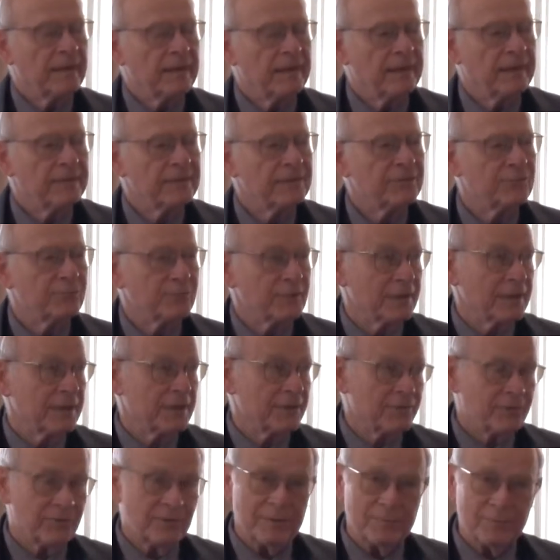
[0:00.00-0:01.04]
And this
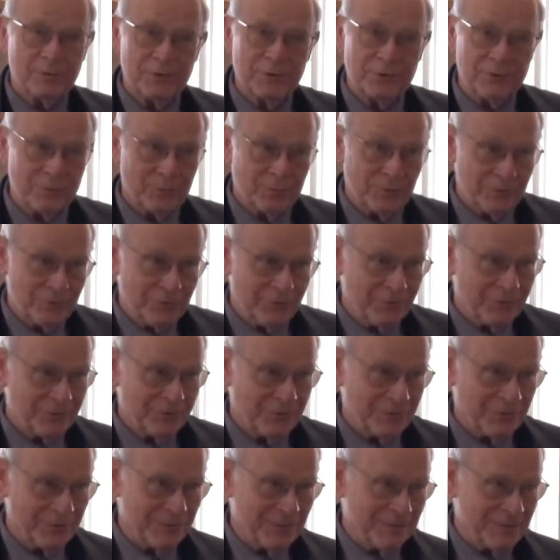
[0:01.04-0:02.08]
relates very much to what you just
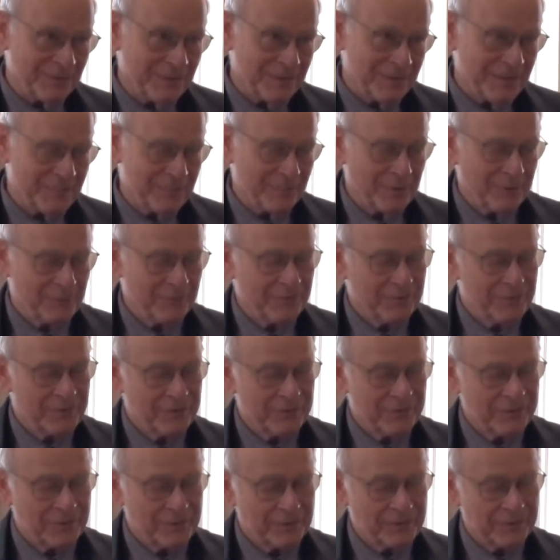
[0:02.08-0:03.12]
heard in the library. She
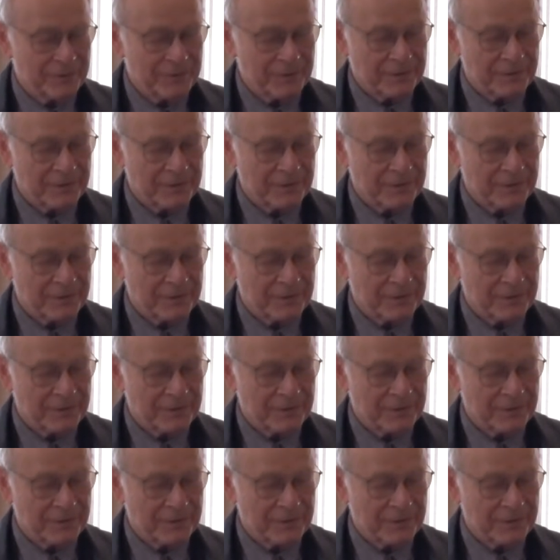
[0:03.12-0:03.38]
said,